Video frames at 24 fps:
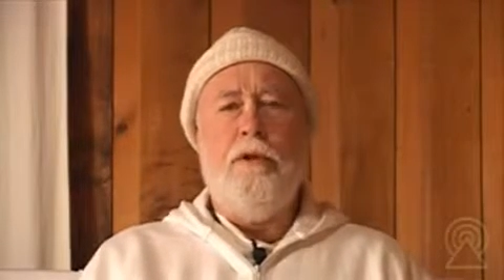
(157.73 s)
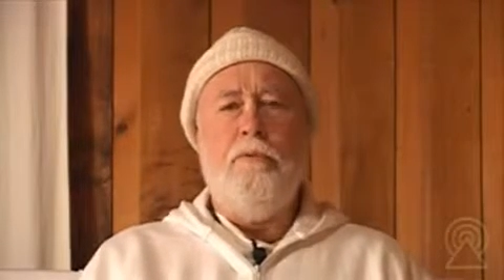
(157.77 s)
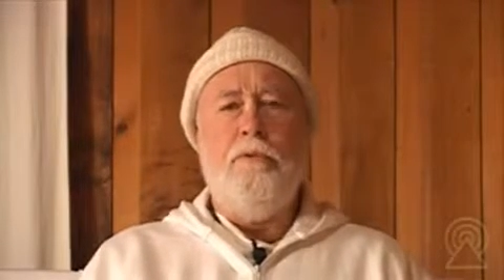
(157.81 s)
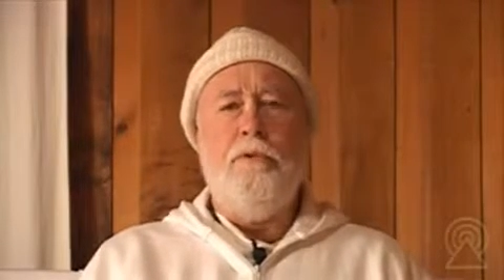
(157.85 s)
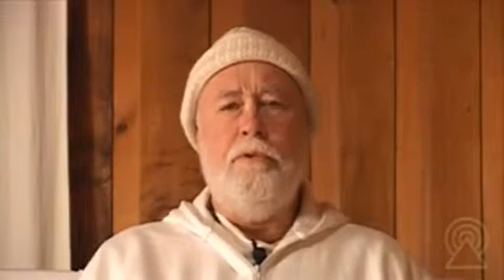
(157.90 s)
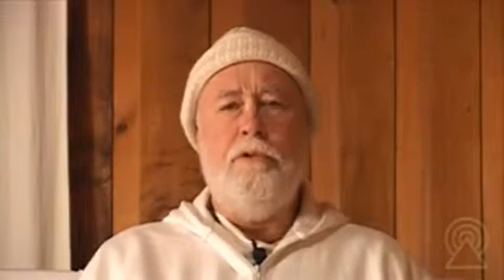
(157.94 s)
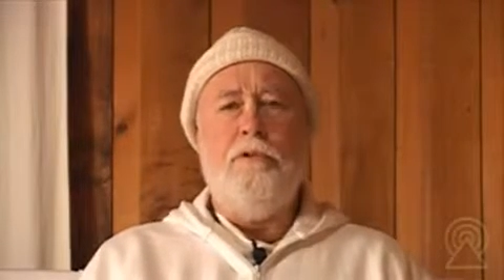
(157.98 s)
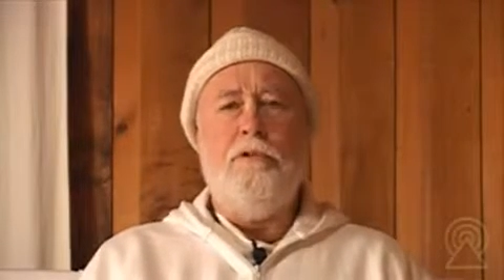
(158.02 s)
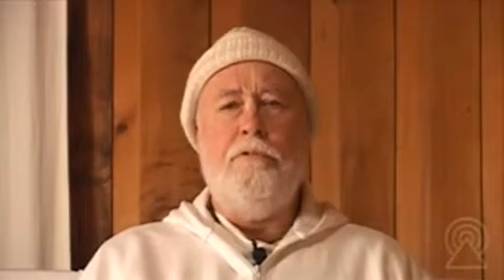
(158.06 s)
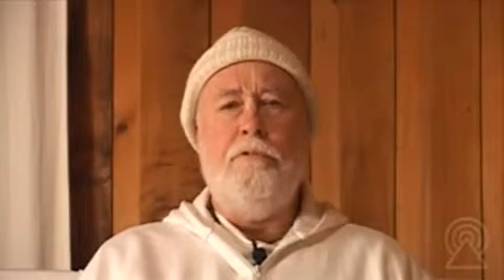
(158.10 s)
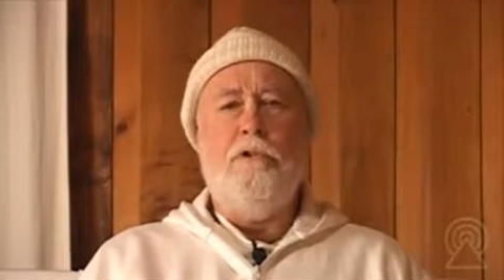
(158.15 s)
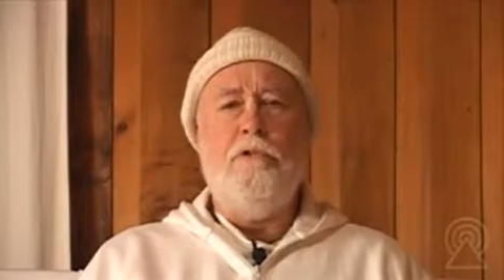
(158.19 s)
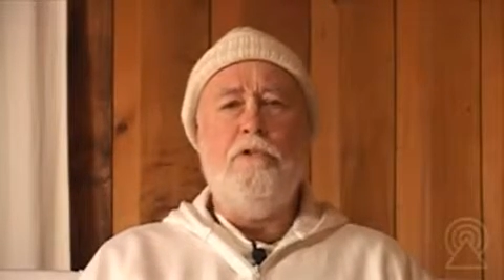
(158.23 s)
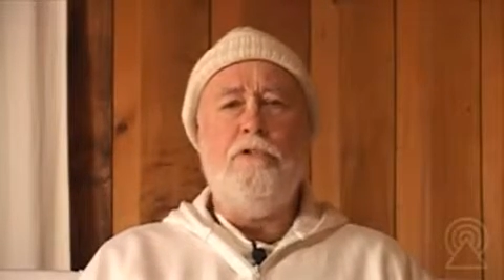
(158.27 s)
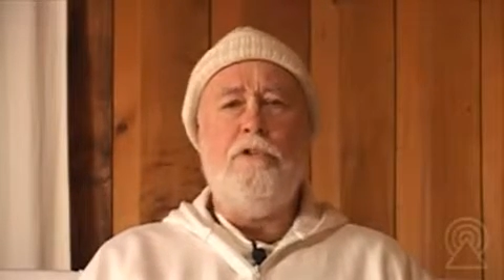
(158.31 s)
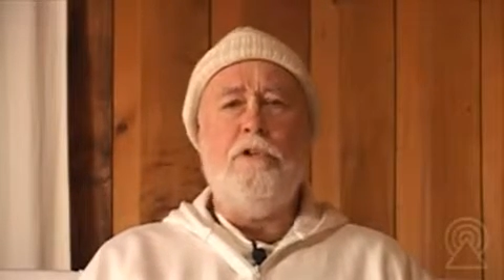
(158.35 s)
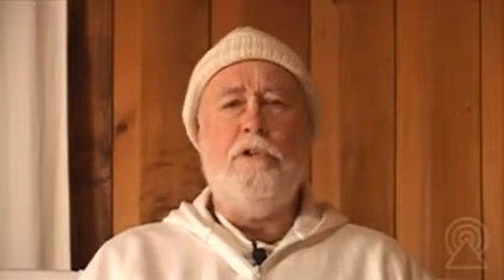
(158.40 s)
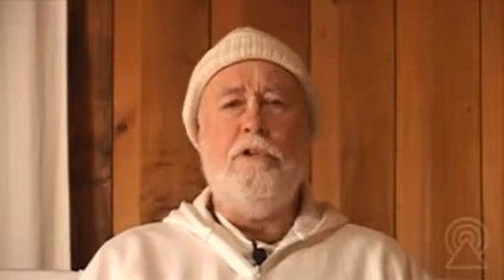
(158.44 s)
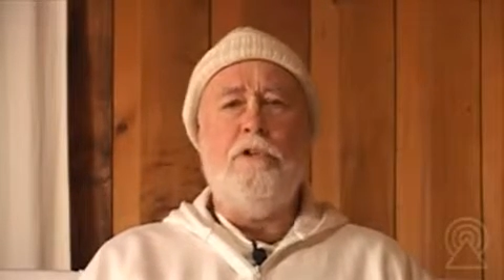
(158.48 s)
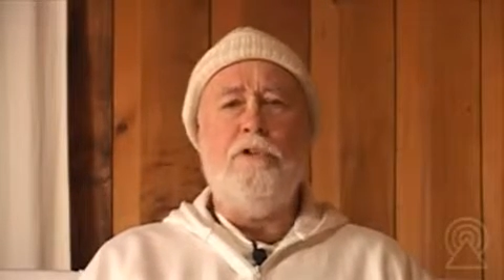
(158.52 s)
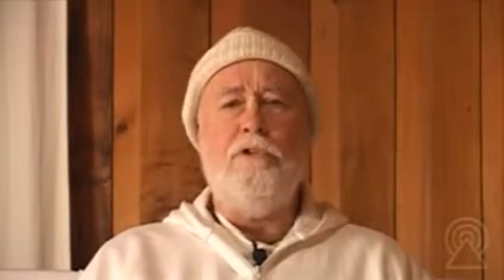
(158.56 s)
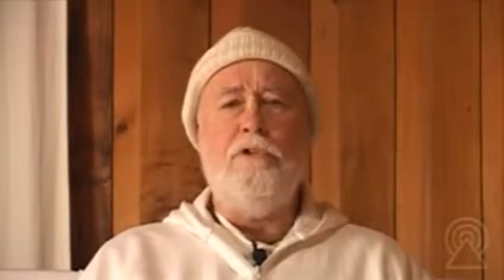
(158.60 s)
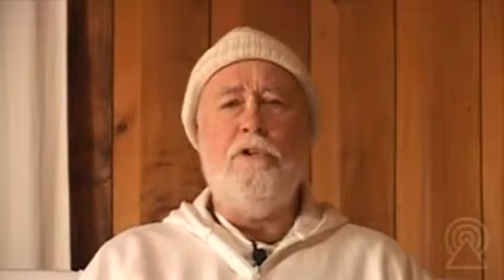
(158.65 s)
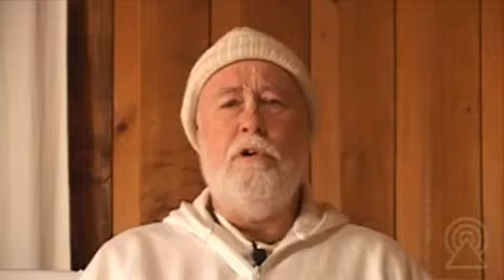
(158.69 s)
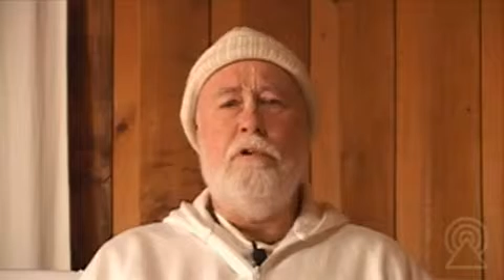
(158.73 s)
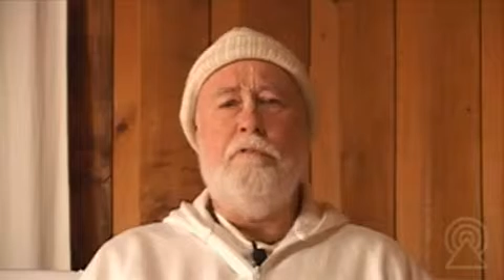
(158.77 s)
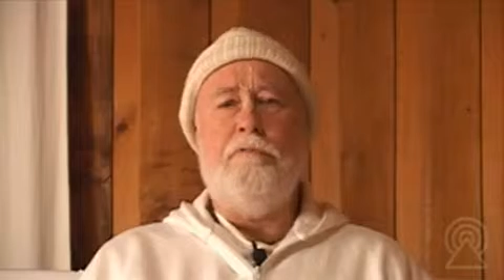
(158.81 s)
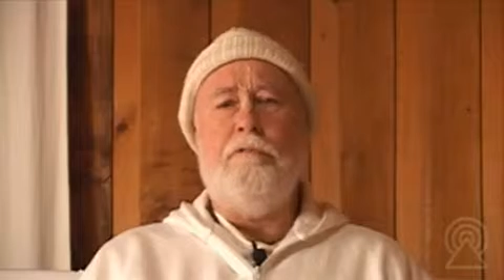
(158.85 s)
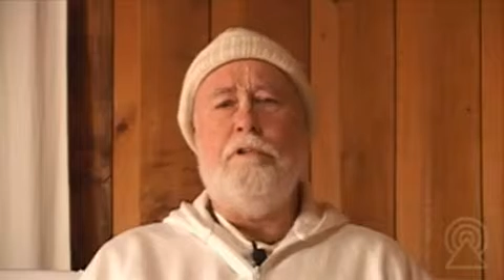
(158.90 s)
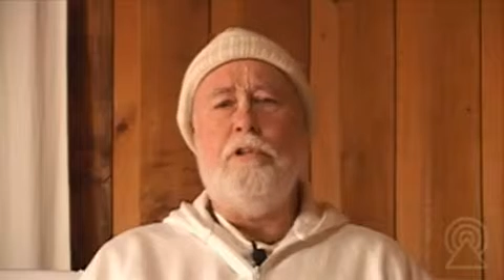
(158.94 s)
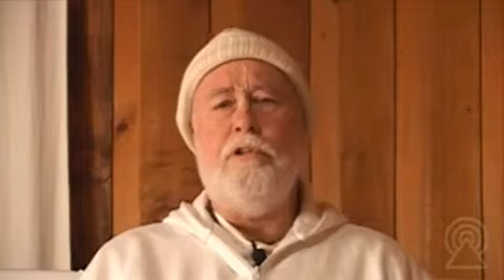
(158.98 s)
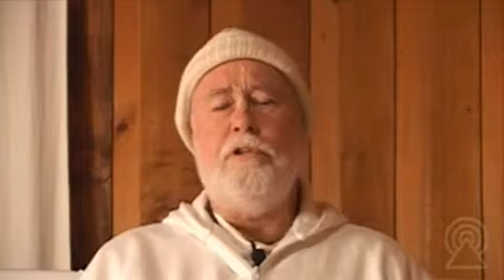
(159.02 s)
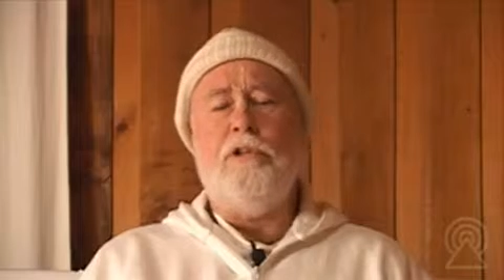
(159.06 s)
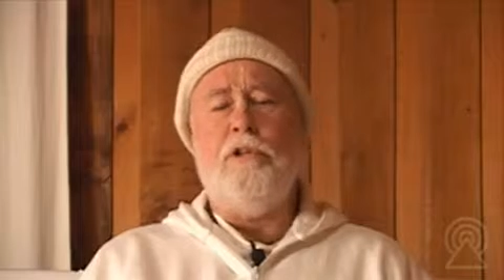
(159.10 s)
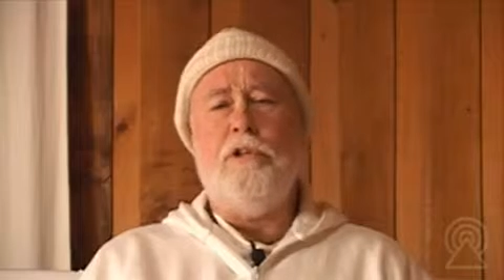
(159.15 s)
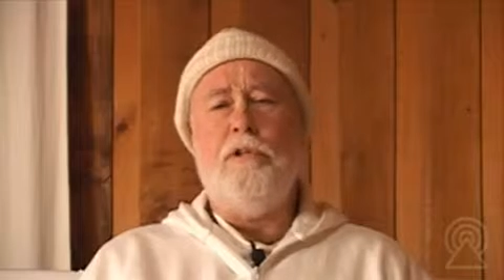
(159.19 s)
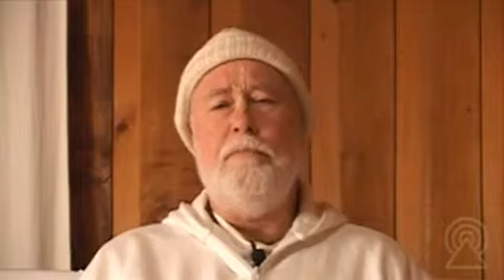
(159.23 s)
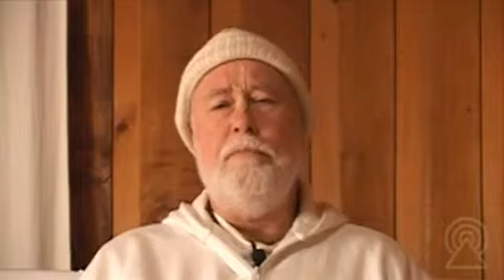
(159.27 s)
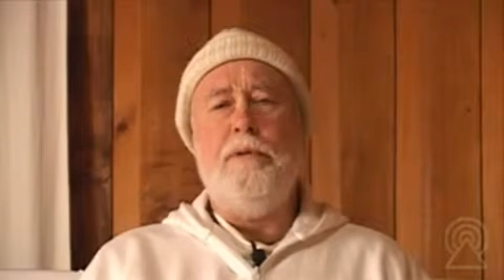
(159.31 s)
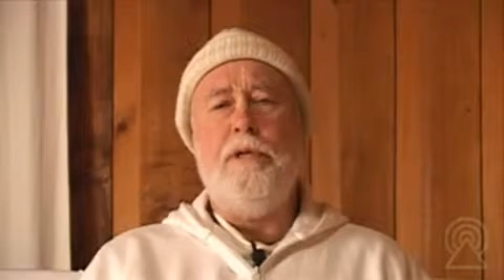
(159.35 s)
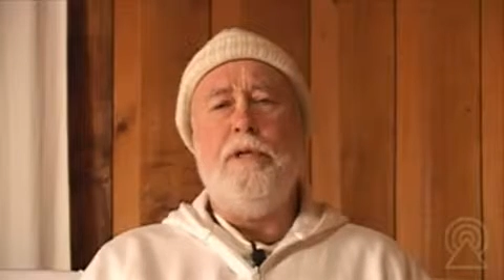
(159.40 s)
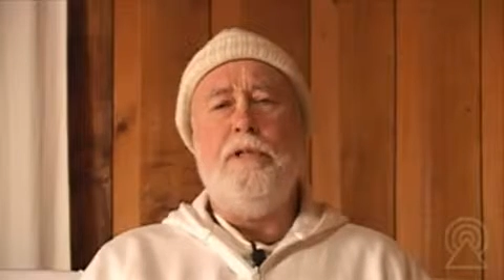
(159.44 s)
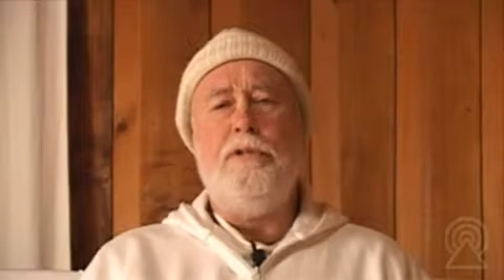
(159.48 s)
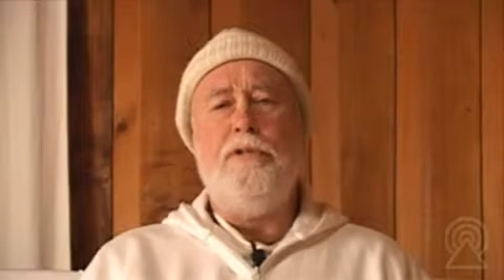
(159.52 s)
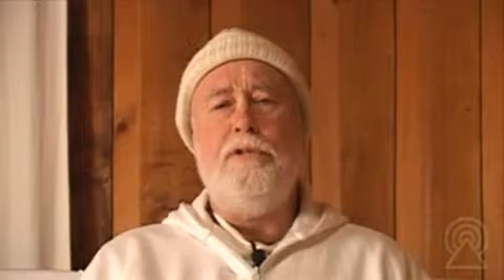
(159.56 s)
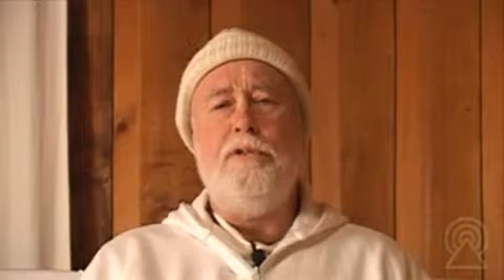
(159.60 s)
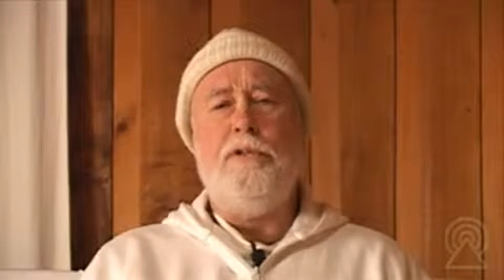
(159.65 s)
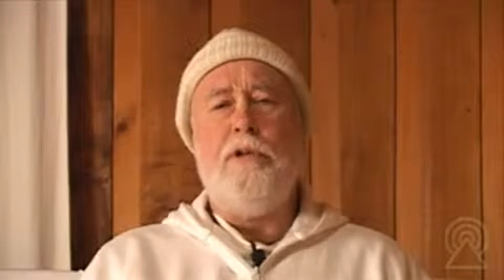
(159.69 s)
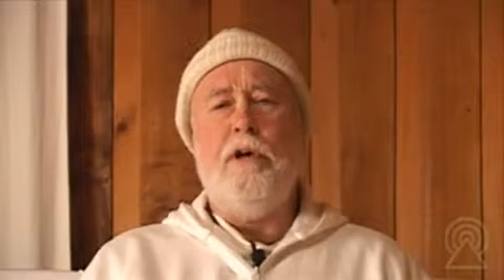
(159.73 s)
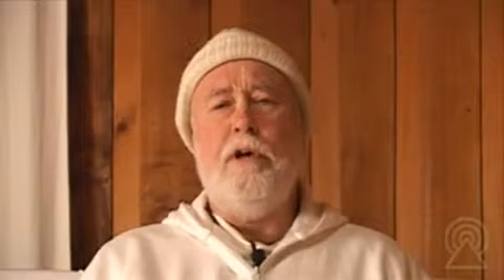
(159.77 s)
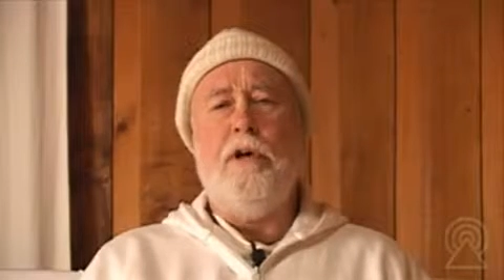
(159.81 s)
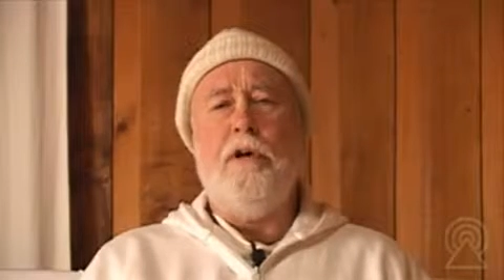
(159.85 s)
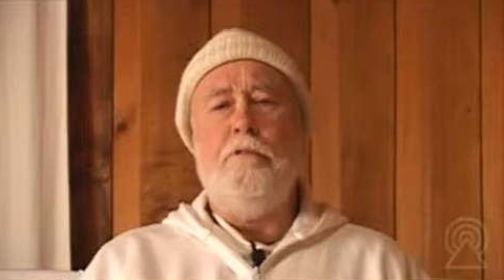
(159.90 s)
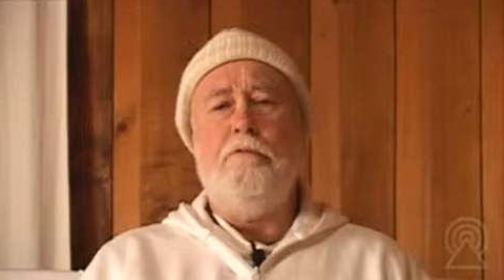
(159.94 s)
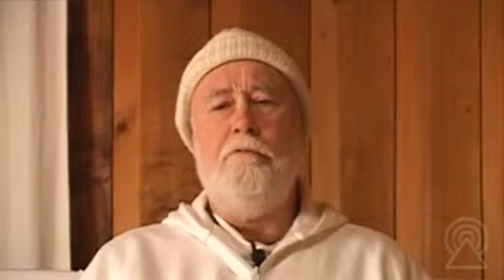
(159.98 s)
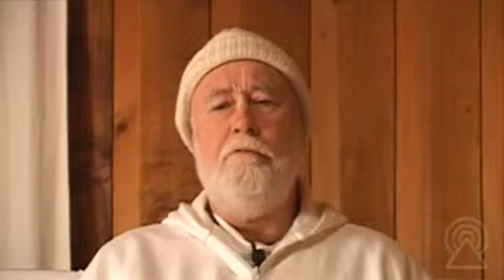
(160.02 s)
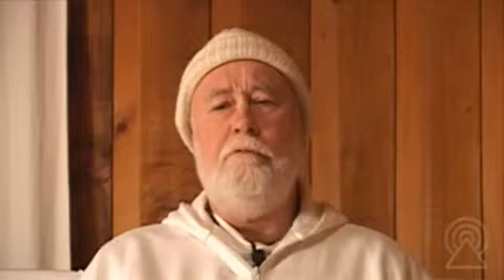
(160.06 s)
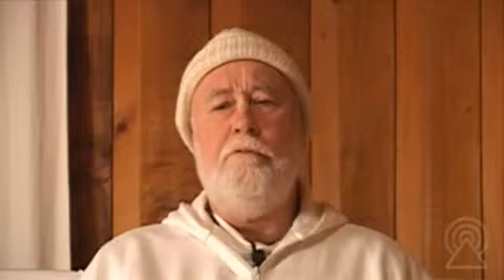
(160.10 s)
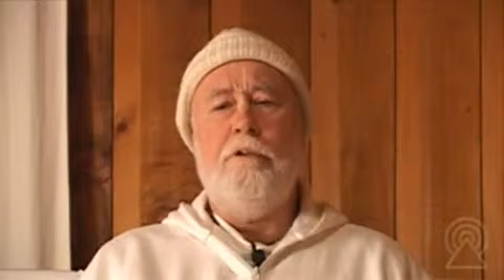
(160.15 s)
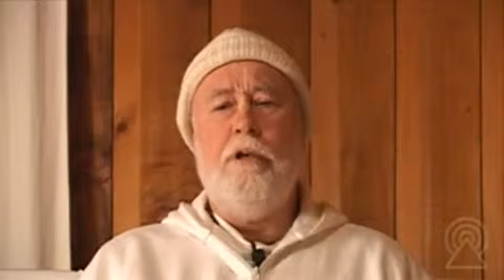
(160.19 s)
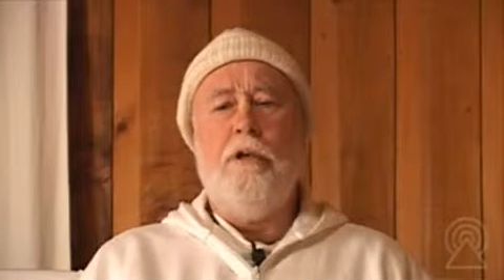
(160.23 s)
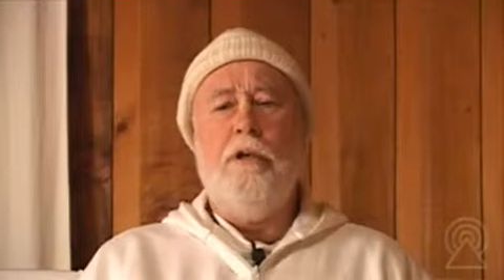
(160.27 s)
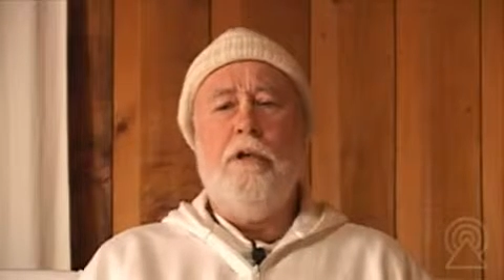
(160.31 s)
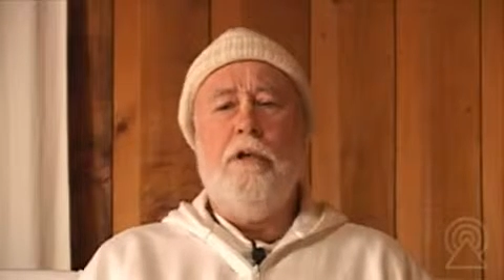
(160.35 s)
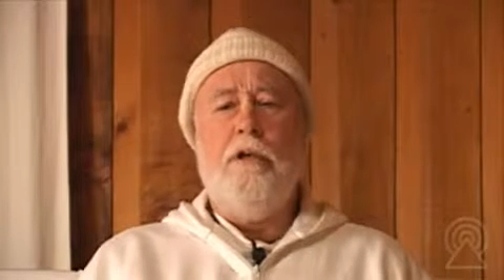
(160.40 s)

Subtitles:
with devotional service in the midst of,